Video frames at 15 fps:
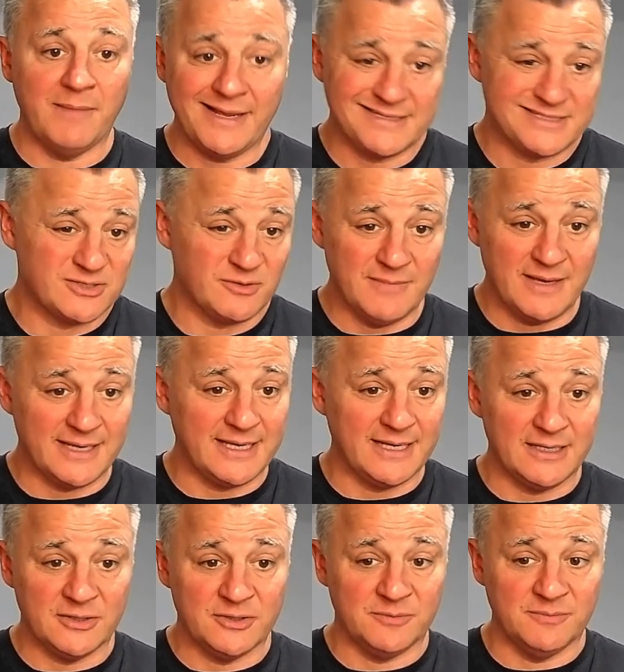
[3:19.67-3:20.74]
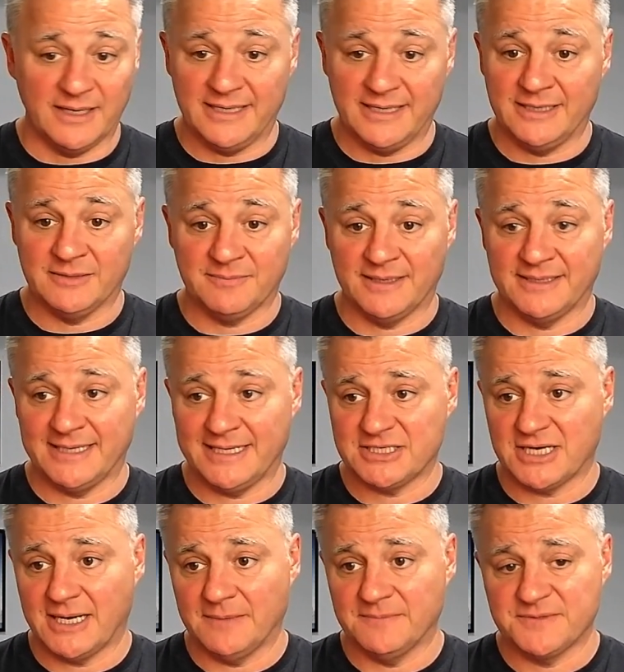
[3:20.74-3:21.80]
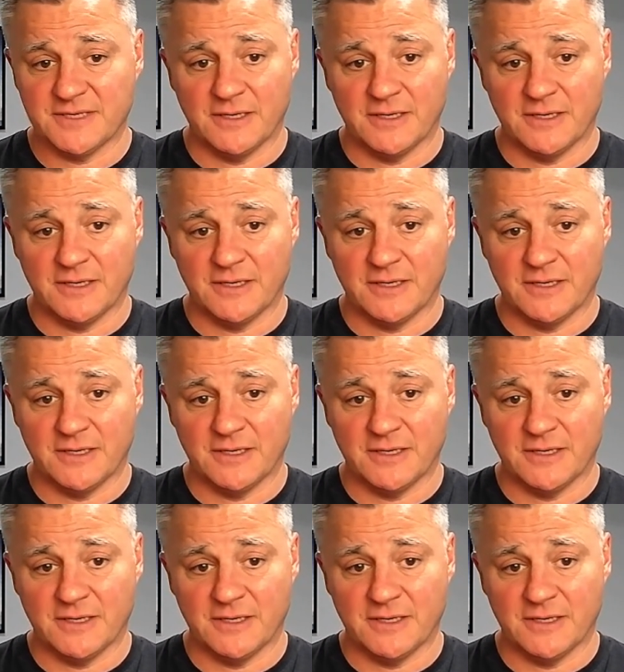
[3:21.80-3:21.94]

still making good money at my day job.